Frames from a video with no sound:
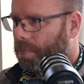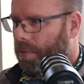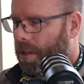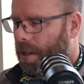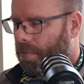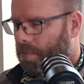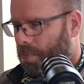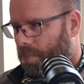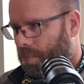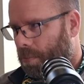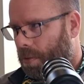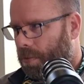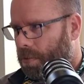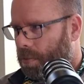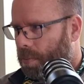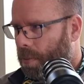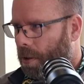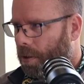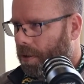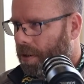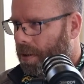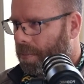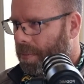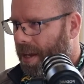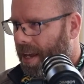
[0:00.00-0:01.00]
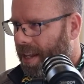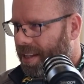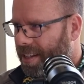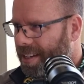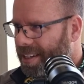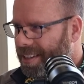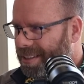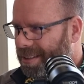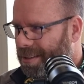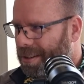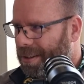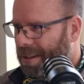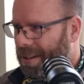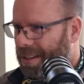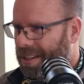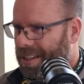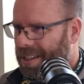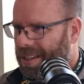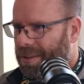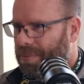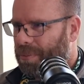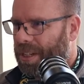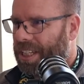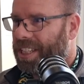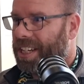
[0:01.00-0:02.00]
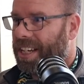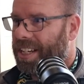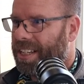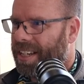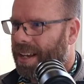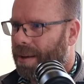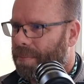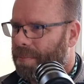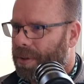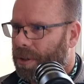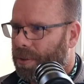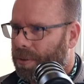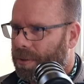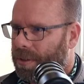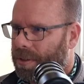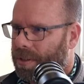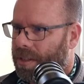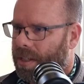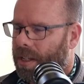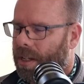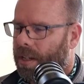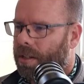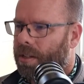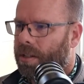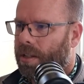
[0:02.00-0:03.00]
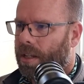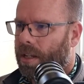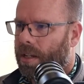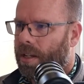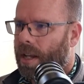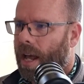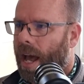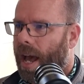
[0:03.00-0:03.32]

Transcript: and we've spoken about this, we see some builders that